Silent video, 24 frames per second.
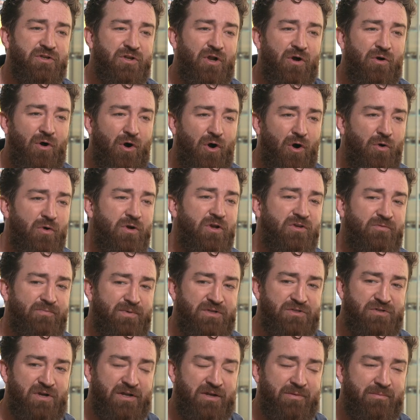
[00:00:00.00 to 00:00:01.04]
you know, always be
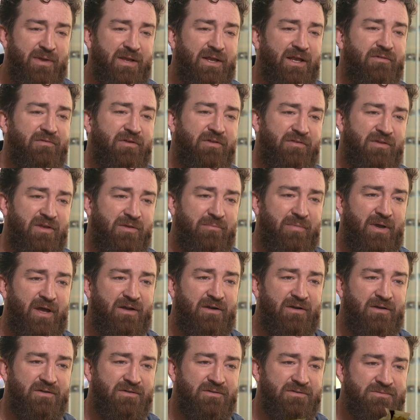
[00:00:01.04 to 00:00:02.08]
trying to make everything
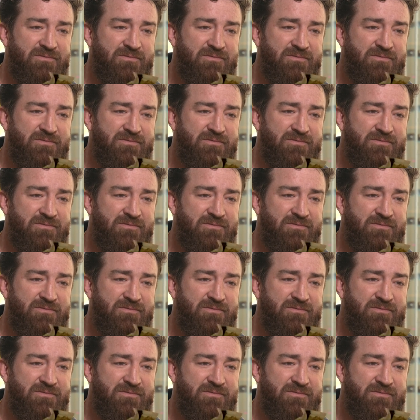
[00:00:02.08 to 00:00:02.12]
better.